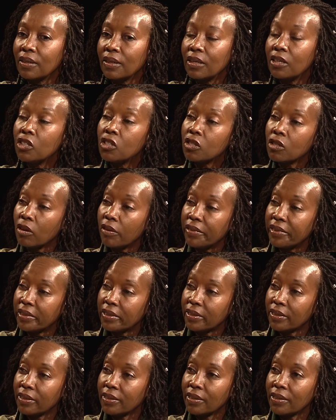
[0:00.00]

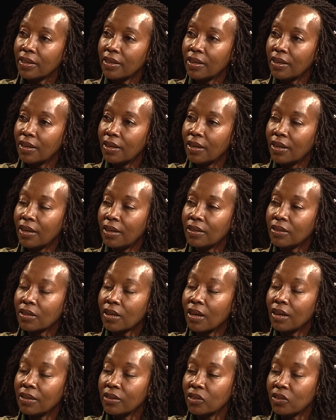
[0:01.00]
historic and
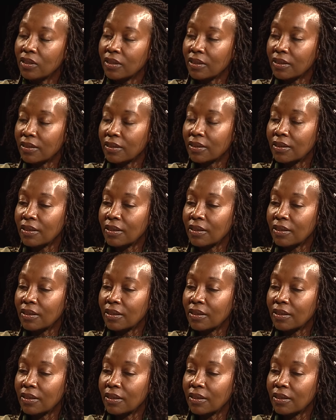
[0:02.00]
culture.